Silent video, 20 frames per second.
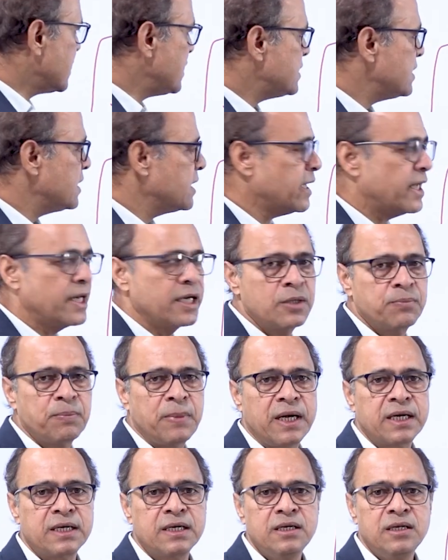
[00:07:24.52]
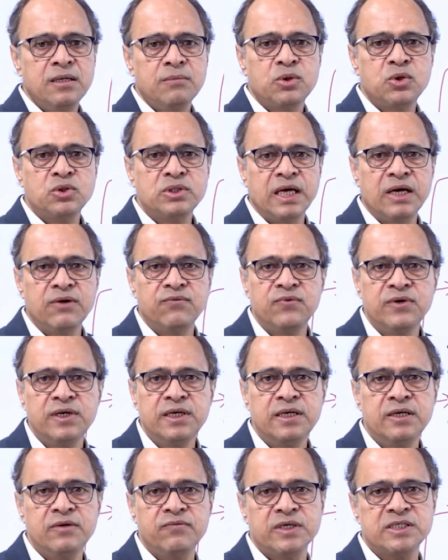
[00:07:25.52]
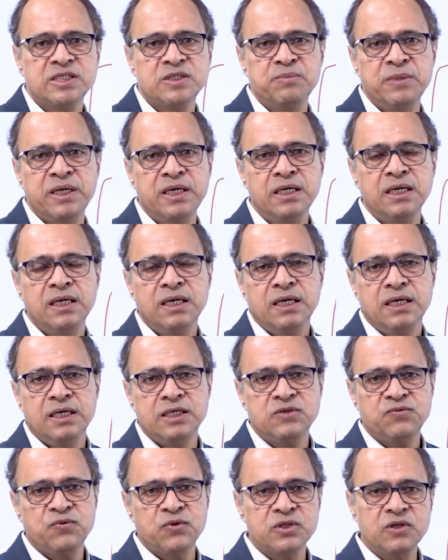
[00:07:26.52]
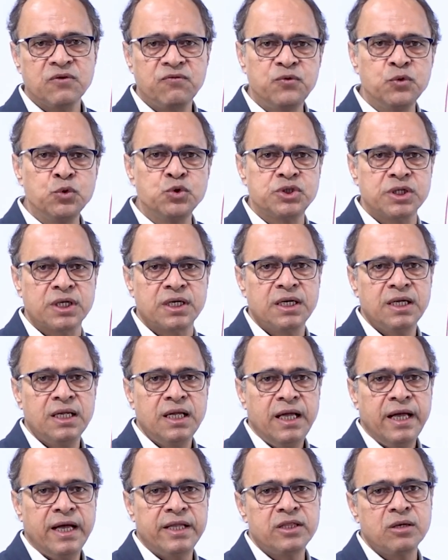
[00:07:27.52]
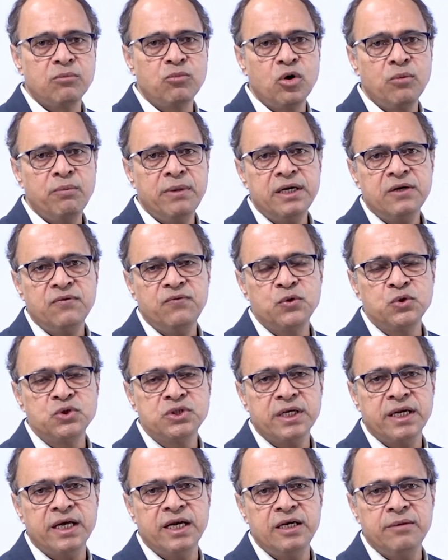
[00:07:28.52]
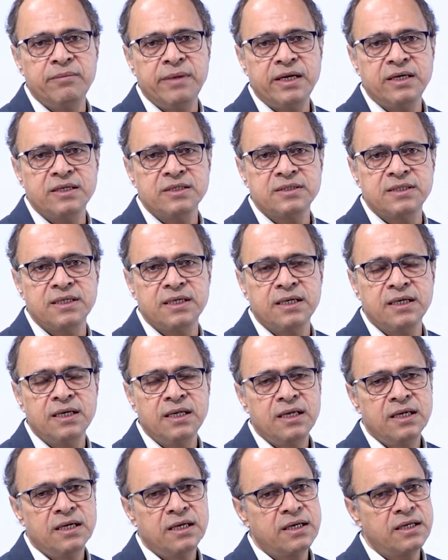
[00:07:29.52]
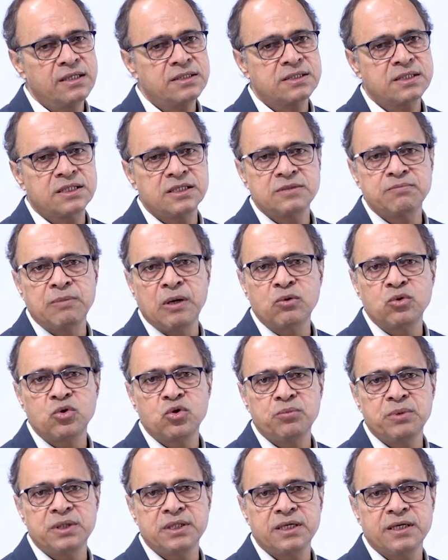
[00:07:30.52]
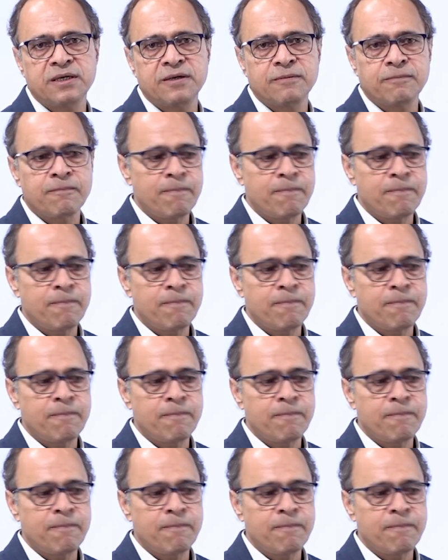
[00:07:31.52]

is inherent part because every investment is for the future and the moment future element is there, risk is bound to be there.